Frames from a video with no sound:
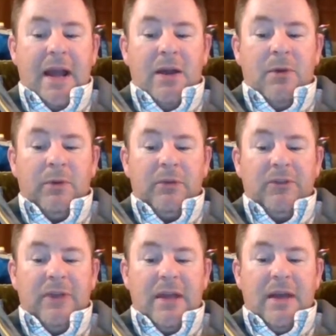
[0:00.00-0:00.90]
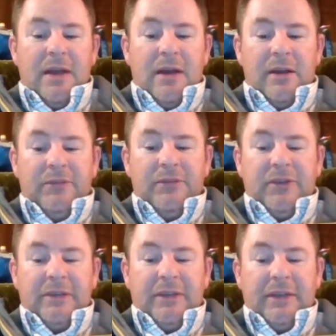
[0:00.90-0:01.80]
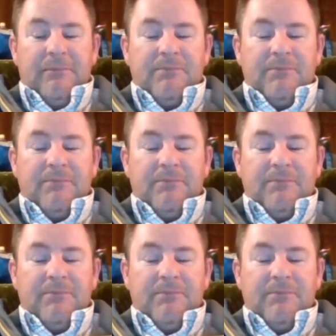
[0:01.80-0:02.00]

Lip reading: hours of sunlight.